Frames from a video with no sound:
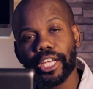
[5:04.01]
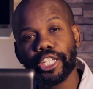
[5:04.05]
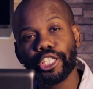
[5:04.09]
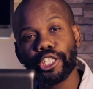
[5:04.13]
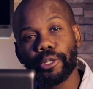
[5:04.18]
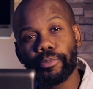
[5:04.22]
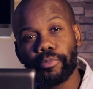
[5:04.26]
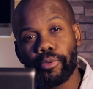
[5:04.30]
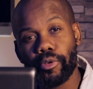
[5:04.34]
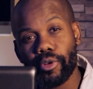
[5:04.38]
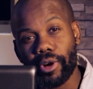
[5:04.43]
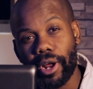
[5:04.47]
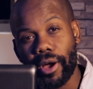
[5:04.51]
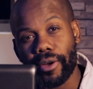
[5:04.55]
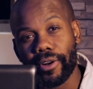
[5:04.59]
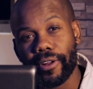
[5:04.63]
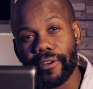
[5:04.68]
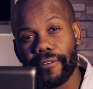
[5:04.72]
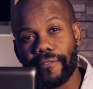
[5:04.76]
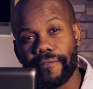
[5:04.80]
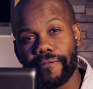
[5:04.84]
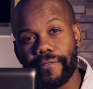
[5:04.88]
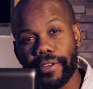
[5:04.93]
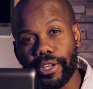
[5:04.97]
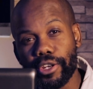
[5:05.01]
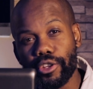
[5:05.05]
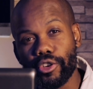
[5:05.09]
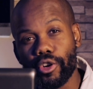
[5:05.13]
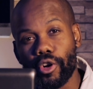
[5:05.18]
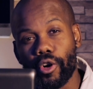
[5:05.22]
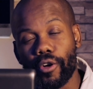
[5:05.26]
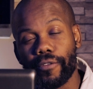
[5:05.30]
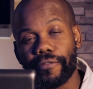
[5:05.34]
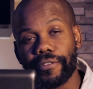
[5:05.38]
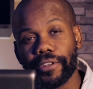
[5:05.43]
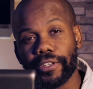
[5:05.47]
she put out a
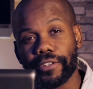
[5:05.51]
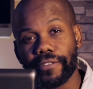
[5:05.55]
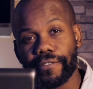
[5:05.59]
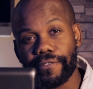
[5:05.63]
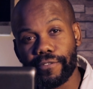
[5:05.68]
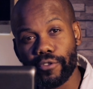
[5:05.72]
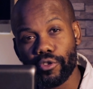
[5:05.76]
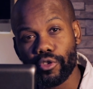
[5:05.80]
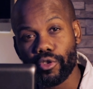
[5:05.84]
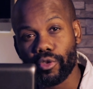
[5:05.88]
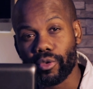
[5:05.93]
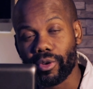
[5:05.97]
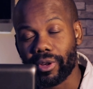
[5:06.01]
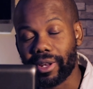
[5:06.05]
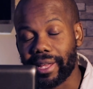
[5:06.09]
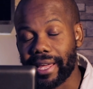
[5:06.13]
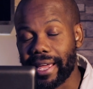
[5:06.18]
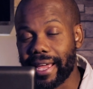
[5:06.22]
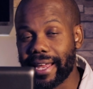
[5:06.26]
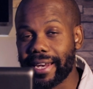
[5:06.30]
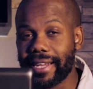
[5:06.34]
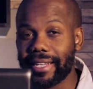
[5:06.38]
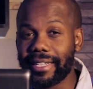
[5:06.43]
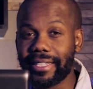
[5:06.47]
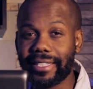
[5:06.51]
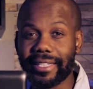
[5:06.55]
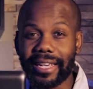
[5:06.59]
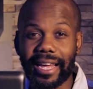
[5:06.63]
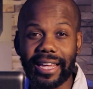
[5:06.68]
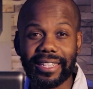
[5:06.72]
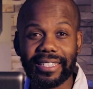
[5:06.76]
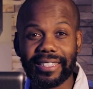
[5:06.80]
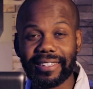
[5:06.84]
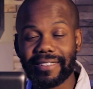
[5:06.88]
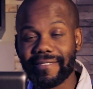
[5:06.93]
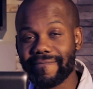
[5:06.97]
video of his funeral, and it
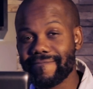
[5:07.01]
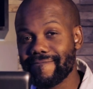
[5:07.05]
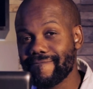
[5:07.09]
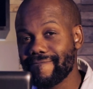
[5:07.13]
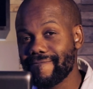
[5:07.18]
just